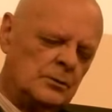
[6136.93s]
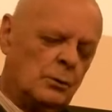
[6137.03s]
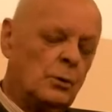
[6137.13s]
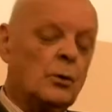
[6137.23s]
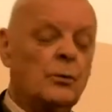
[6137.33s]

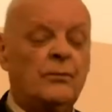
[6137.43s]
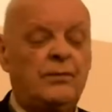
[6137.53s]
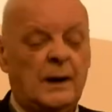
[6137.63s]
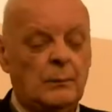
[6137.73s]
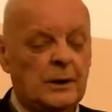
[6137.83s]
to our own
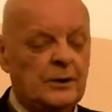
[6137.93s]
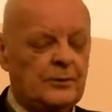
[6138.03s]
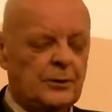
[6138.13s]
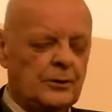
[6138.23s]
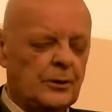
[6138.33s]

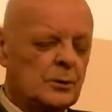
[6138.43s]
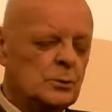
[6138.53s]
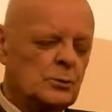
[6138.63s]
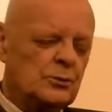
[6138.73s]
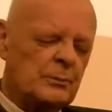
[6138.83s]
families and to
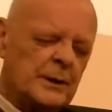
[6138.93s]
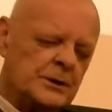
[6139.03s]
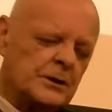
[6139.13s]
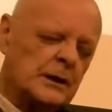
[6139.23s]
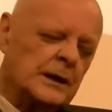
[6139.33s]
those
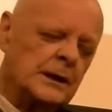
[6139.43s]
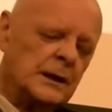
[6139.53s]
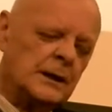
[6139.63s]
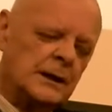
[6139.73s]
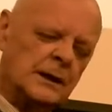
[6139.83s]

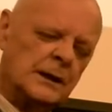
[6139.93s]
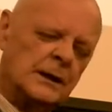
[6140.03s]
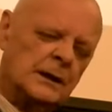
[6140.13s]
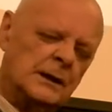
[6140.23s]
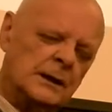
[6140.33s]
immediately
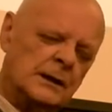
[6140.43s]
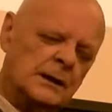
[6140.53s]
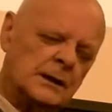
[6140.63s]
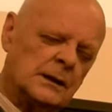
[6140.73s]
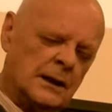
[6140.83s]

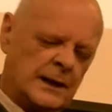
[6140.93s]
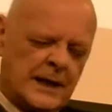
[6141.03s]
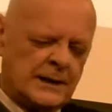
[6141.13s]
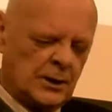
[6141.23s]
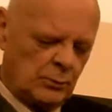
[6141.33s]

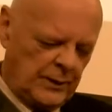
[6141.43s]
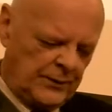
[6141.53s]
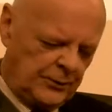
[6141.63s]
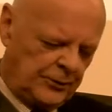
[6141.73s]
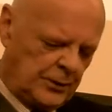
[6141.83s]
connected
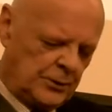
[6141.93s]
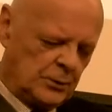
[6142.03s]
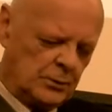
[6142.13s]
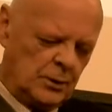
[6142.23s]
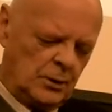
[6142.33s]
with us and
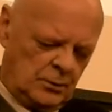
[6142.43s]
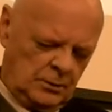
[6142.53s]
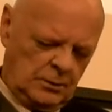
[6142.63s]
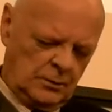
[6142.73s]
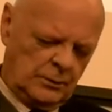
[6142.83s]
to
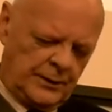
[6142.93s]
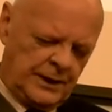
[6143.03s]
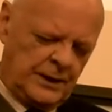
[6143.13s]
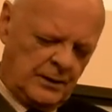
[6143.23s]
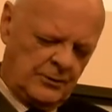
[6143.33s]
all
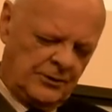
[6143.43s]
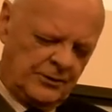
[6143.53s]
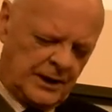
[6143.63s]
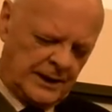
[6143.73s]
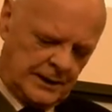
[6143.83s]
within our
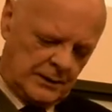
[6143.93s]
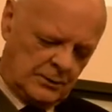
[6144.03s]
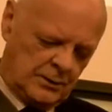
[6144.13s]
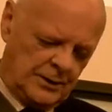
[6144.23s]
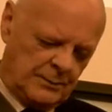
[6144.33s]
society.
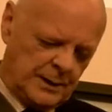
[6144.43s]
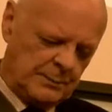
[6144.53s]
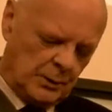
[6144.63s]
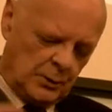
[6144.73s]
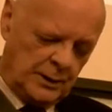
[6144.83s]
Lord, the
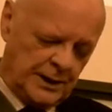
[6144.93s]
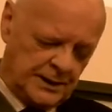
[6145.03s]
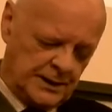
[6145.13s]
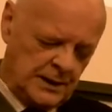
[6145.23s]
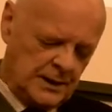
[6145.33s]
people who
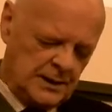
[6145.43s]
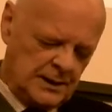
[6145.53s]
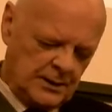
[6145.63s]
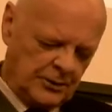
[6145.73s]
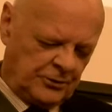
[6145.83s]
ate
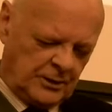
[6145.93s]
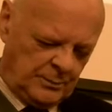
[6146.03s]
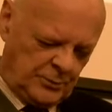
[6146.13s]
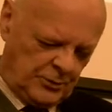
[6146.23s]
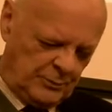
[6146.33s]
the
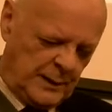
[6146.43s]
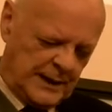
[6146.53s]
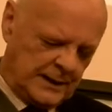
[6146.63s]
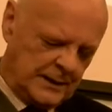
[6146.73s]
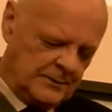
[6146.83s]
scriptures
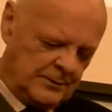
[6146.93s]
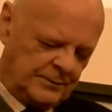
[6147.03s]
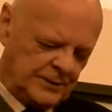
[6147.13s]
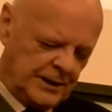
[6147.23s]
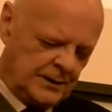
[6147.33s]
back
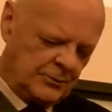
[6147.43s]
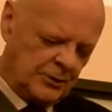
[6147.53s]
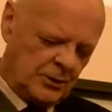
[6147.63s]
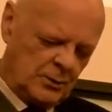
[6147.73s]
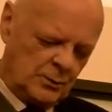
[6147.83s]
50 years
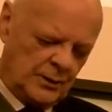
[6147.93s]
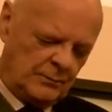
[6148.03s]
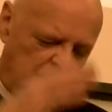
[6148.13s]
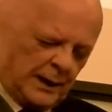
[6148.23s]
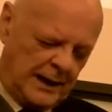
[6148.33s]
ago,
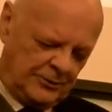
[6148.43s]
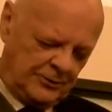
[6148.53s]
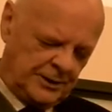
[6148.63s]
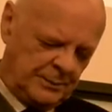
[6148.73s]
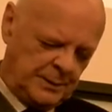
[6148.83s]
they've
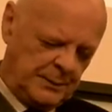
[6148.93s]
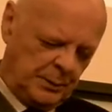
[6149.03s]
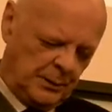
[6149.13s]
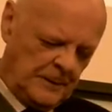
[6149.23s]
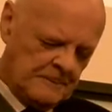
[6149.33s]
blessed the
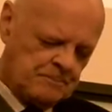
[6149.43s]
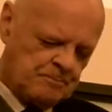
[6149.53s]
people